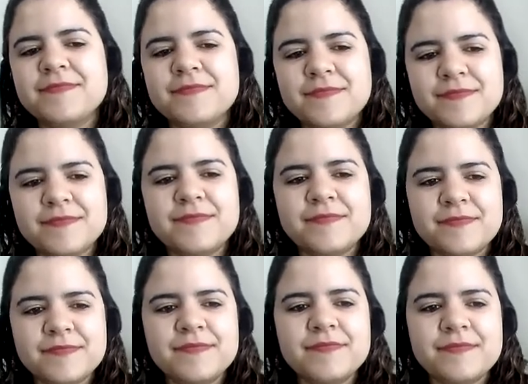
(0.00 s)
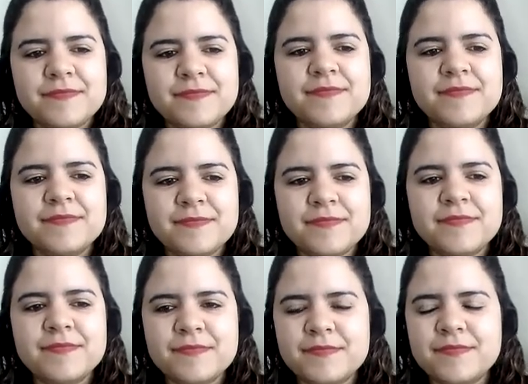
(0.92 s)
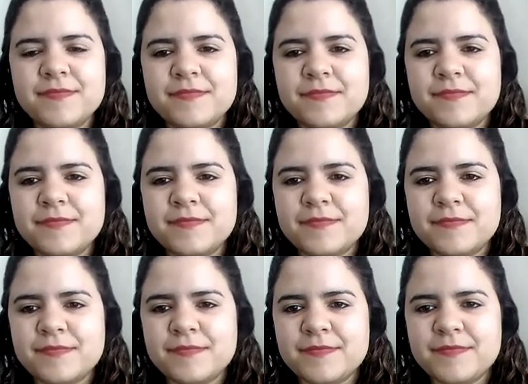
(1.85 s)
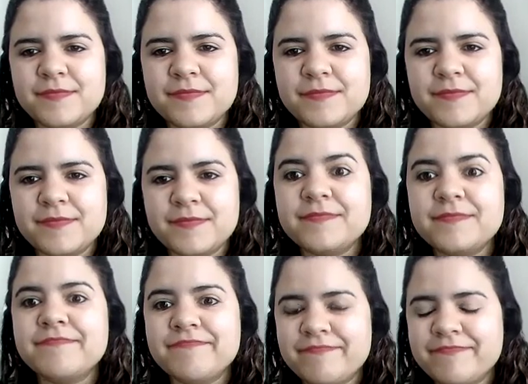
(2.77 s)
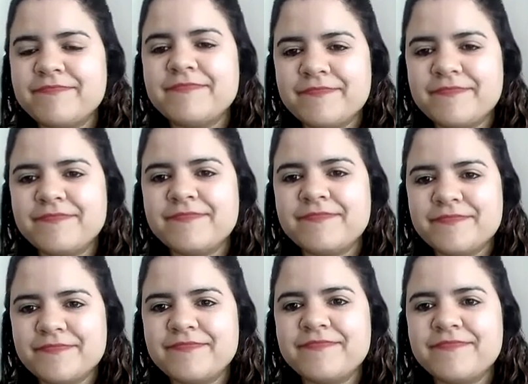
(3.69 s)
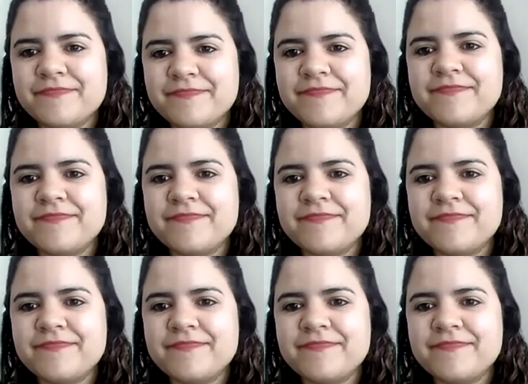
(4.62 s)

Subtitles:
[no speech]